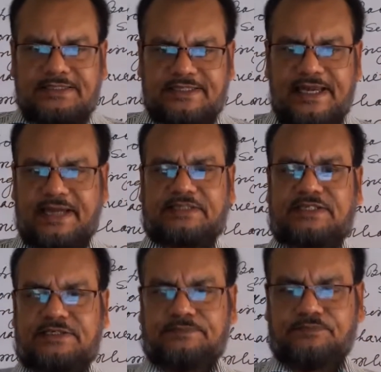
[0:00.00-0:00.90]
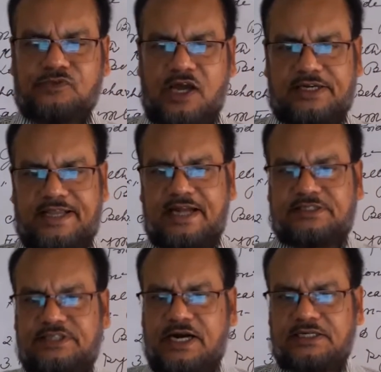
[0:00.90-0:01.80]
selects her
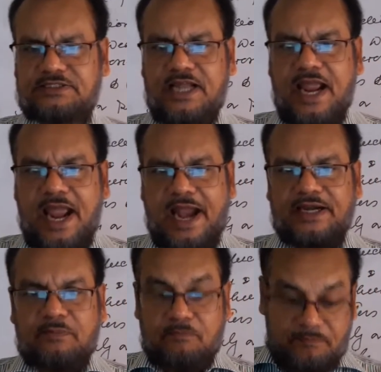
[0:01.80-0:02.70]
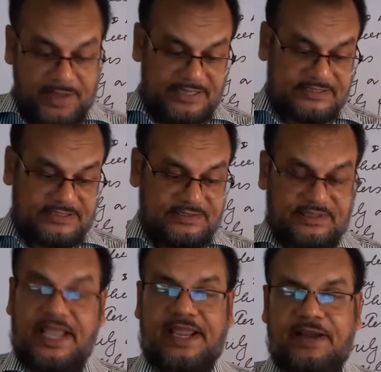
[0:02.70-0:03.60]
characters and makes
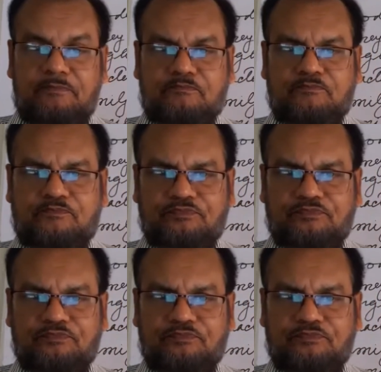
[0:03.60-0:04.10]
them